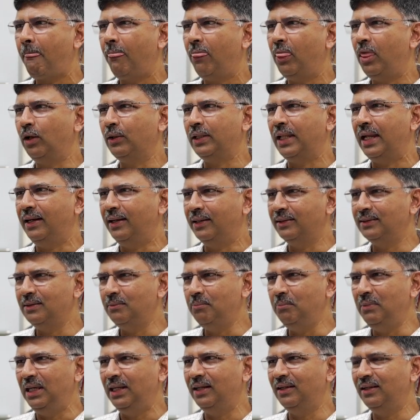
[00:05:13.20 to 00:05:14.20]
Now, that
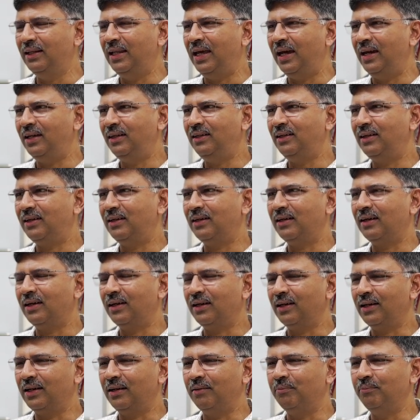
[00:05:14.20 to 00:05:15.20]
doesn't mean that
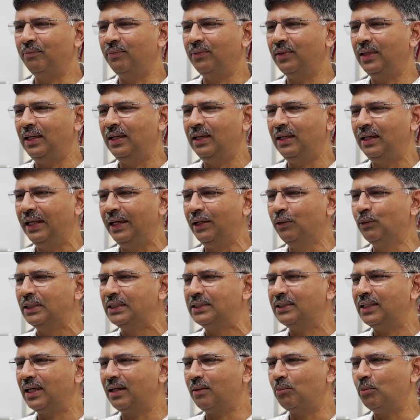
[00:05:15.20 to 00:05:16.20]
the
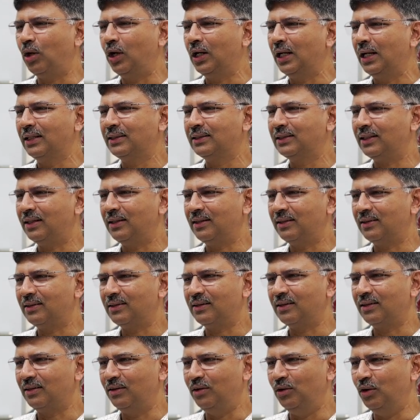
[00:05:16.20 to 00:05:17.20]
linguistic models are
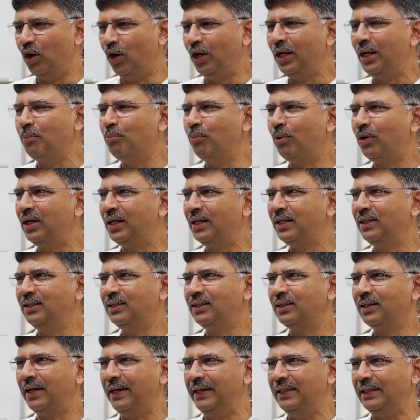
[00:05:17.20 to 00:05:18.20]
not
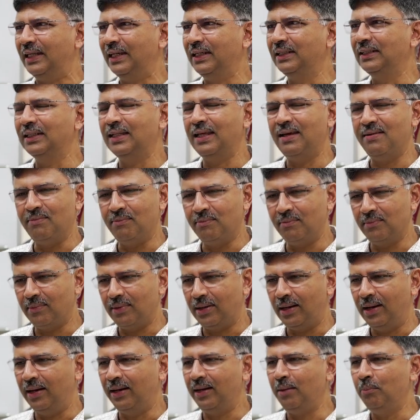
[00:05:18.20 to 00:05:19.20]
important. I think they
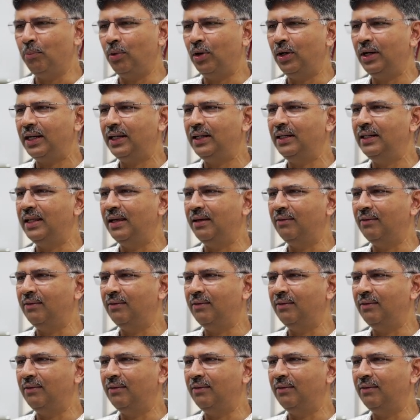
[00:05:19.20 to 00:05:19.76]
are important.